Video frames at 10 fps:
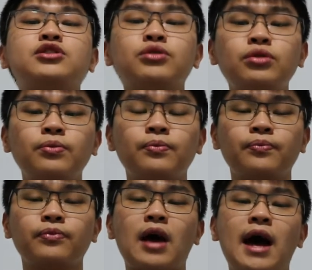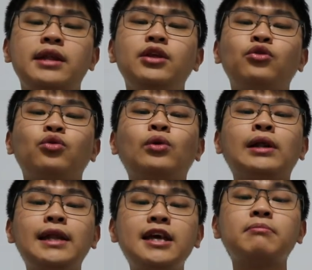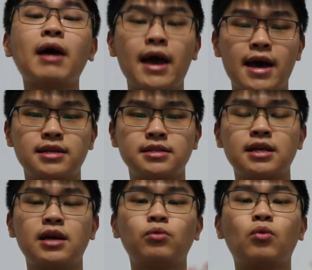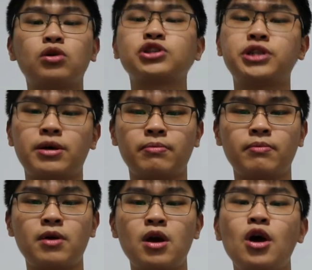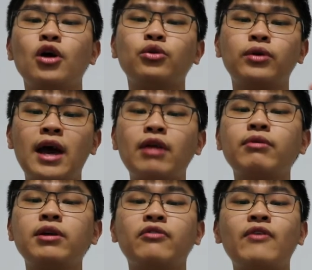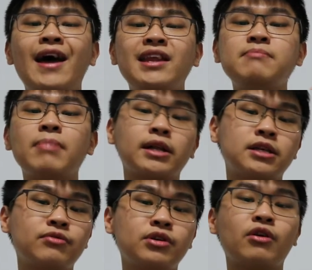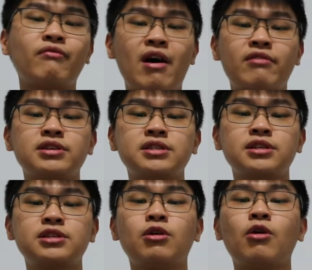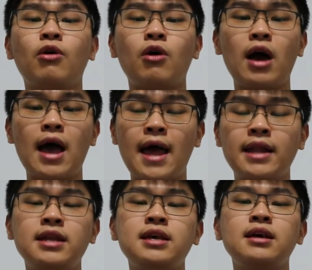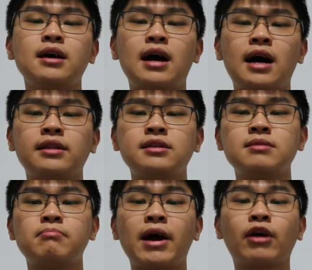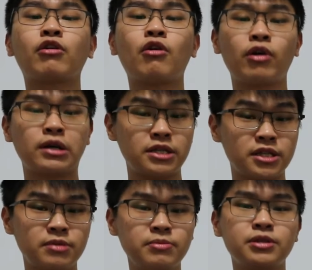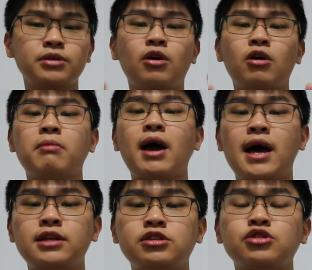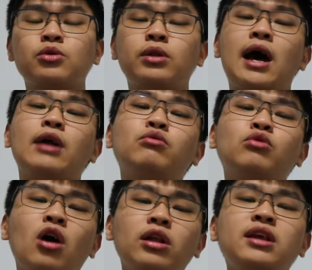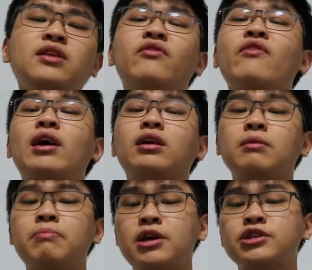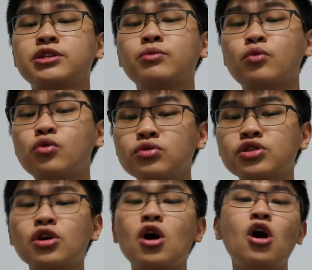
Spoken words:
so, I need to clean my hands and wash them to get rid of any bacteria or viruses or any other microorganisms on my hands so that I do not infect the patient wounds